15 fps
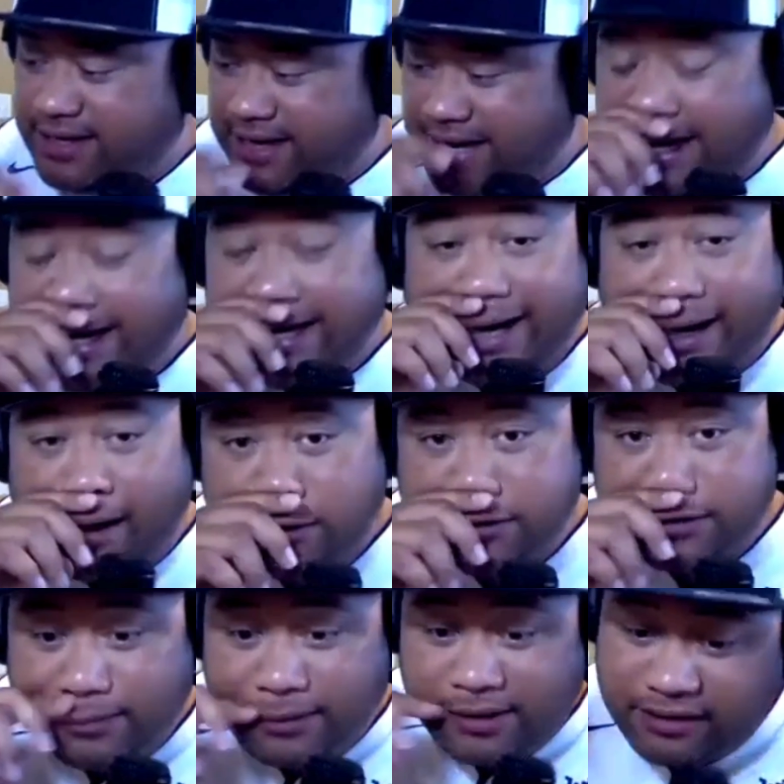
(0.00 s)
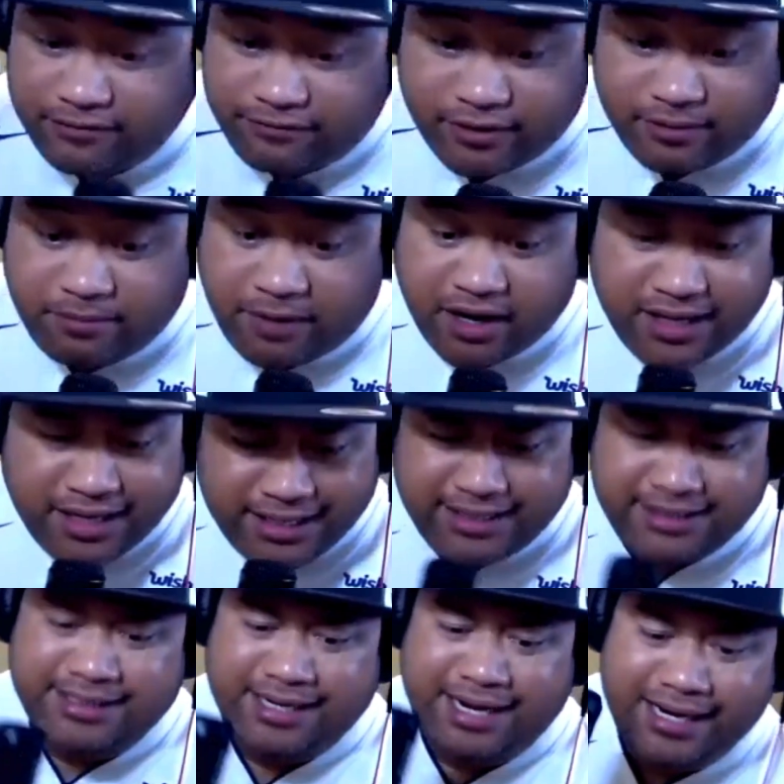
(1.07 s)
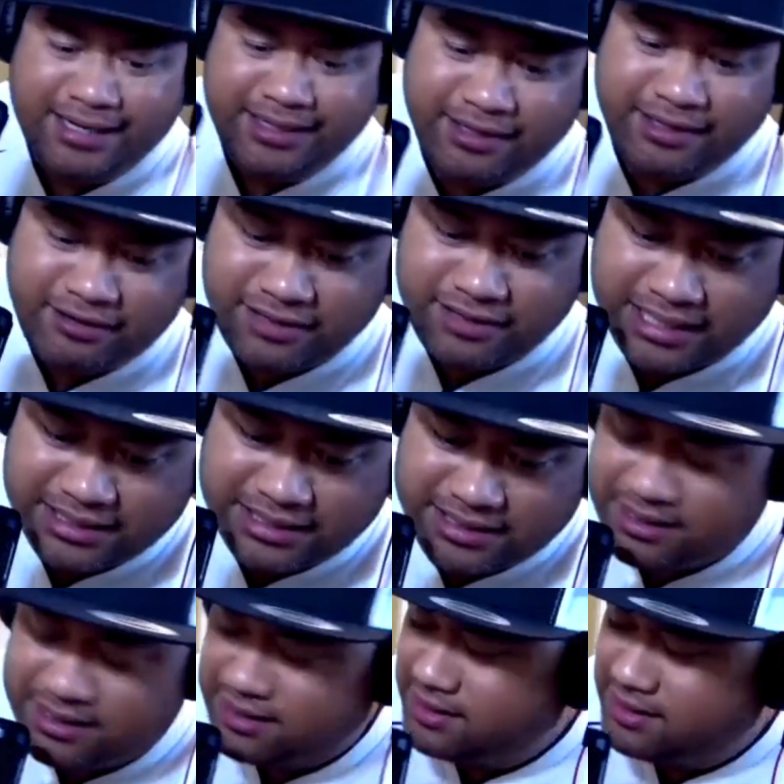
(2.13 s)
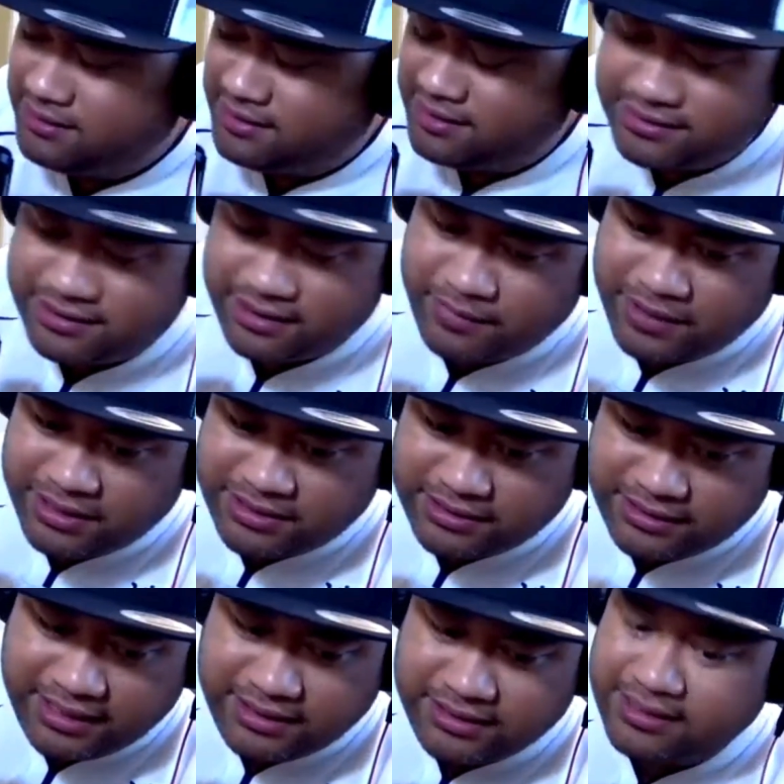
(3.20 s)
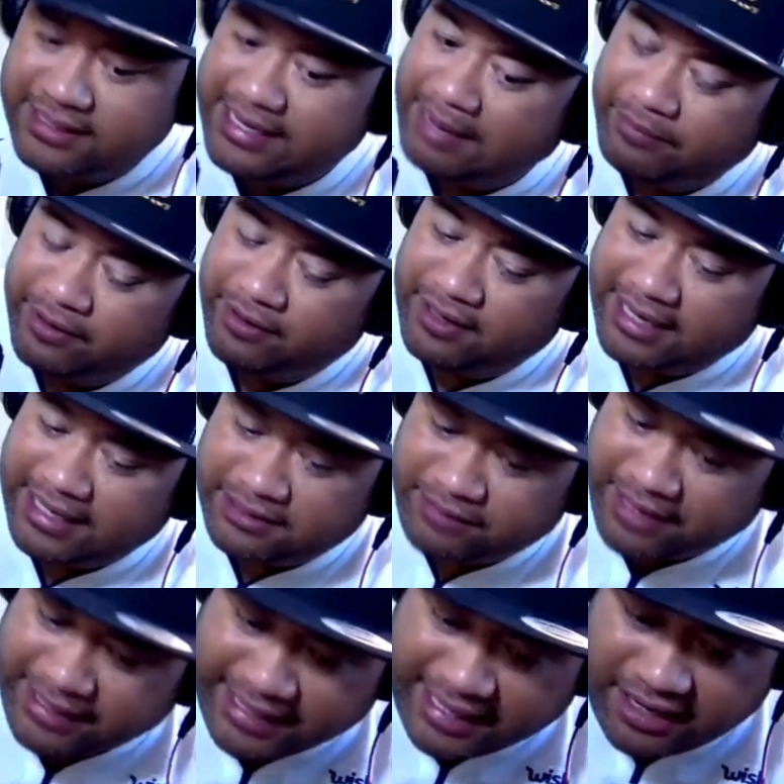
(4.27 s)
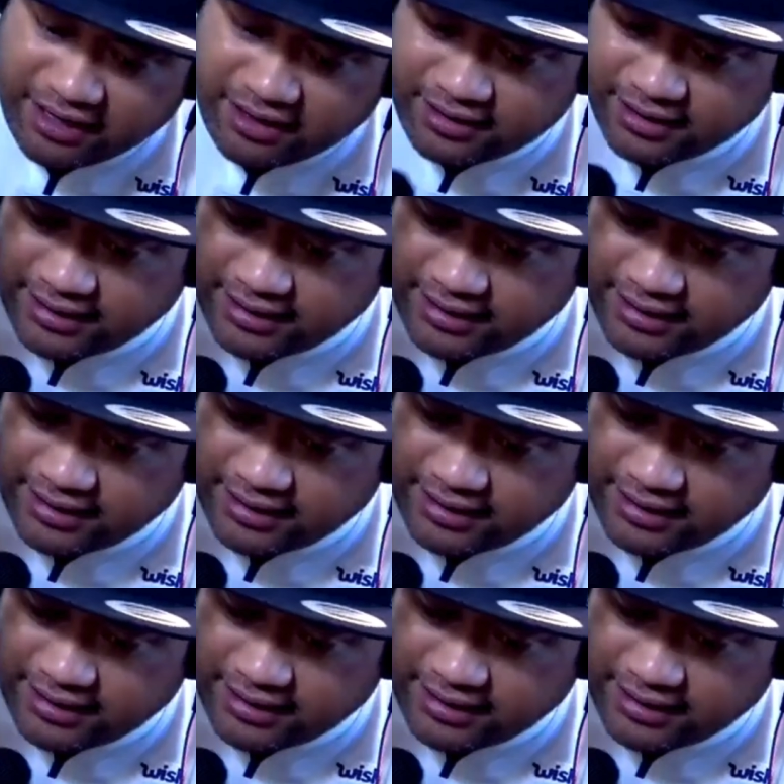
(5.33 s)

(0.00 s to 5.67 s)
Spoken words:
And also I'm looking for a marketing side, because there's so much things to capitalize. Right now, a